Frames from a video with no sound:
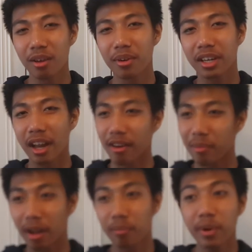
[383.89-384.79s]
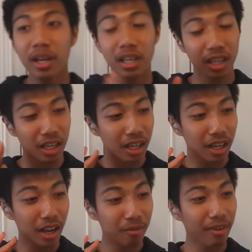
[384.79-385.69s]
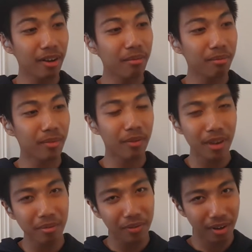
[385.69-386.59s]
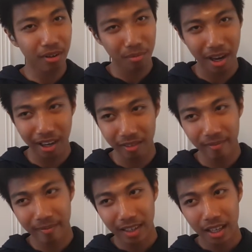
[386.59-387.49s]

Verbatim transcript: It was caramel, but a friend, of, a family friend of mine,